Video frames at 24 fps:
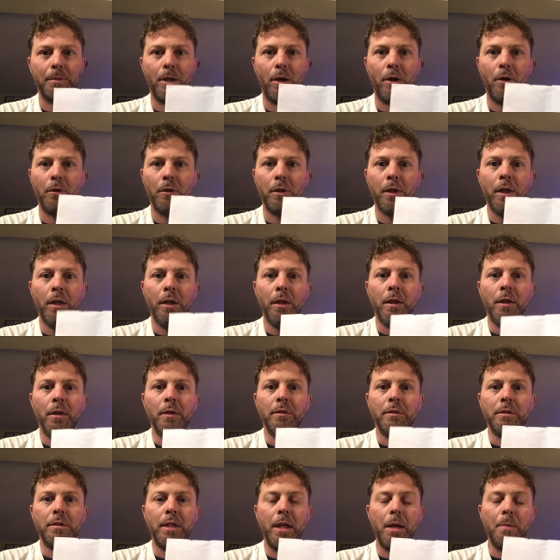dog,
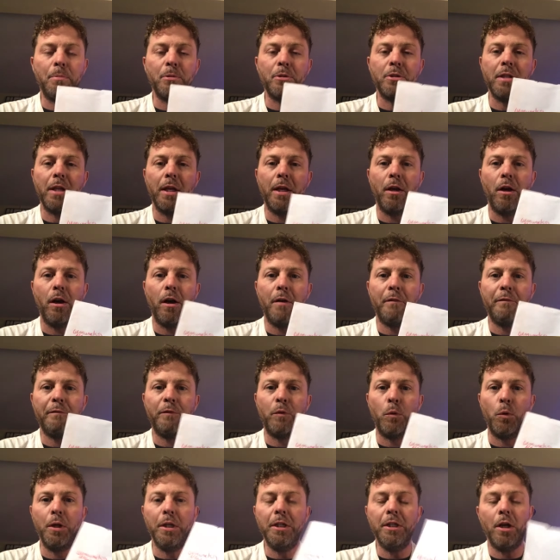10% off,
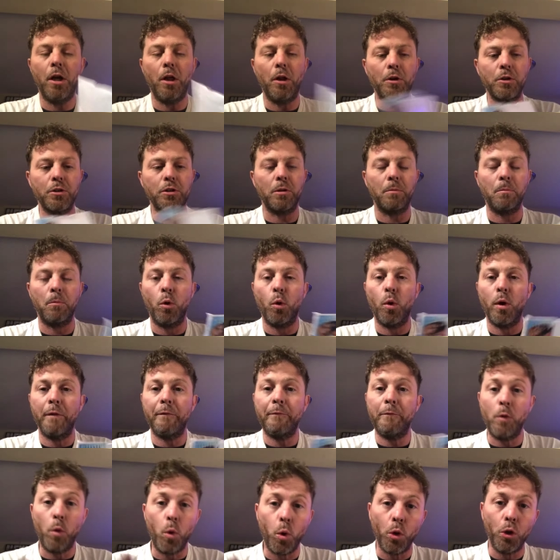$40 or more
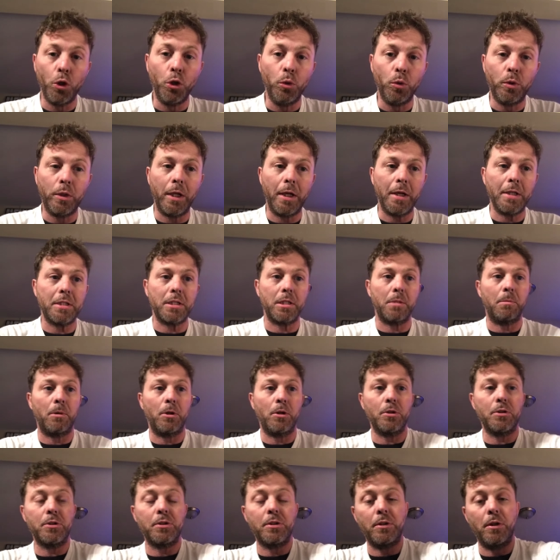for new
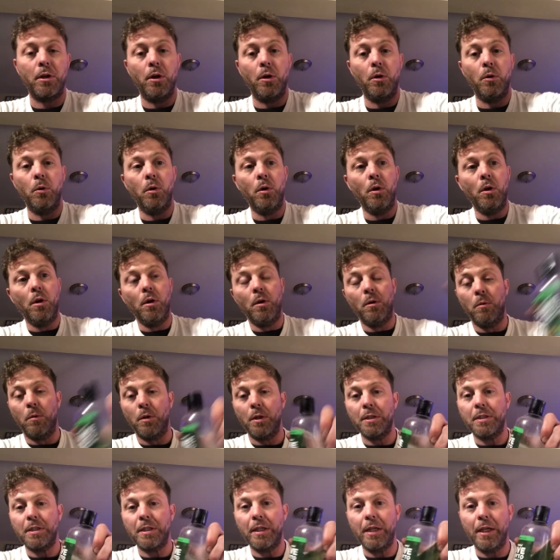customers. So
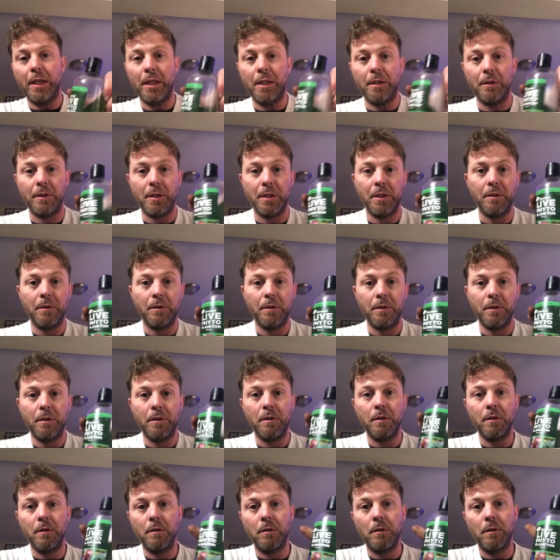once again,
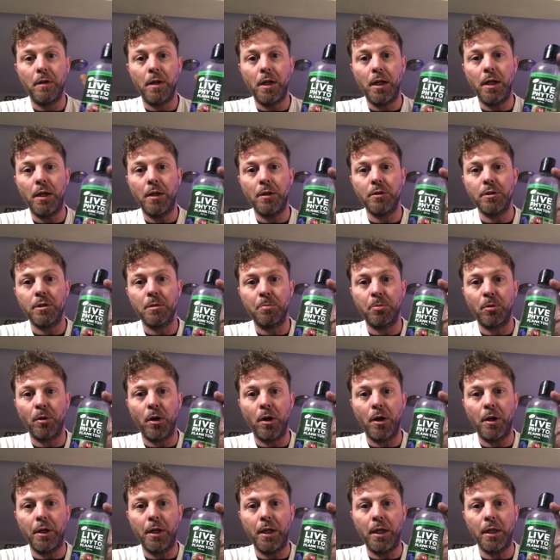here's the
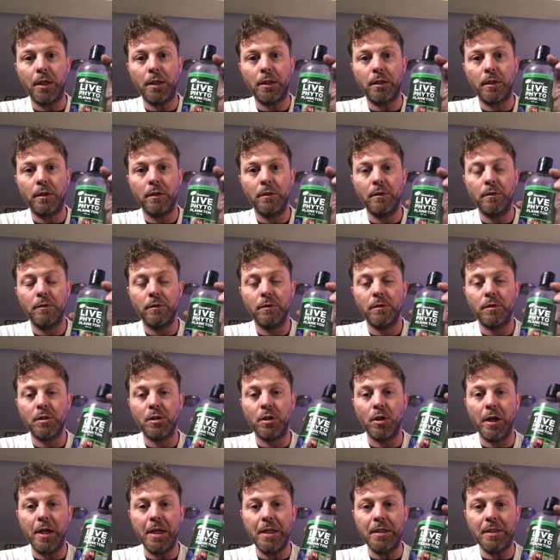product. It's
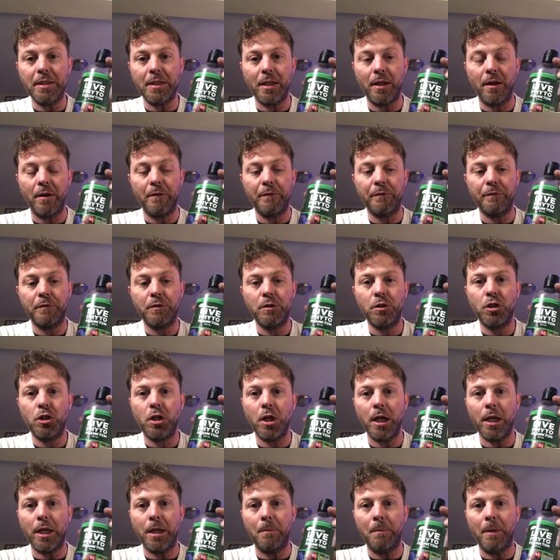great stuff.
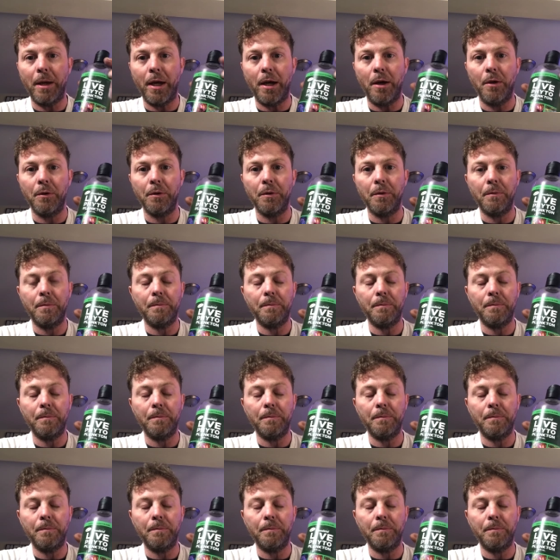Check them out.